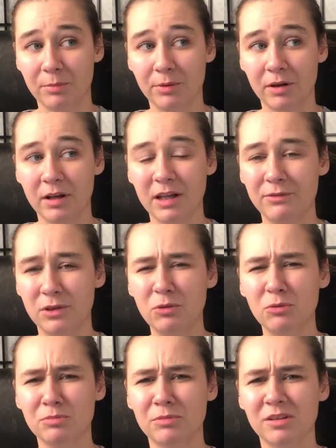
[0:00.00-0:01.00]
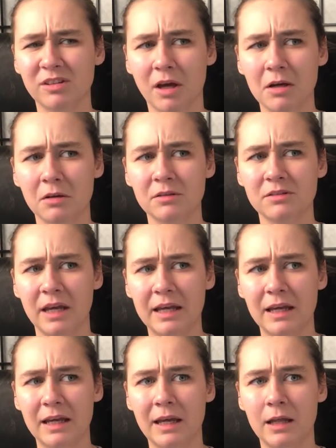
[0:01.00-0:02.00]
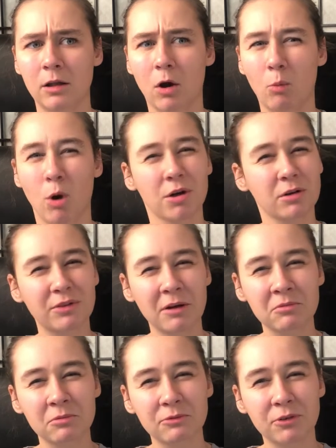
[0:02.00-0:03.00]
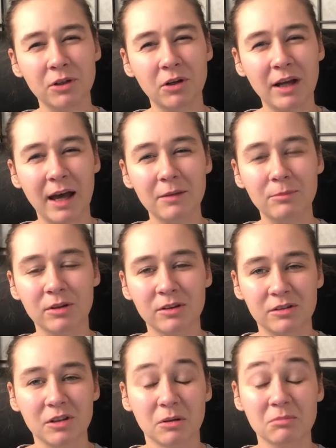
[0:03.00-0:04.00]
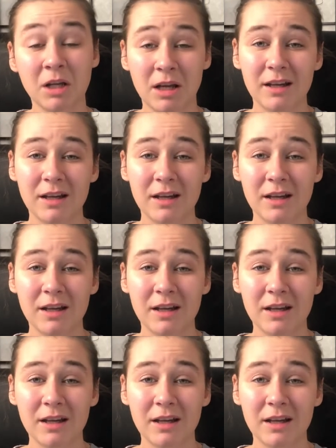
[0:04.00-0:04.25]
but if you decide on taking in a water fountain for your cat, because, you know,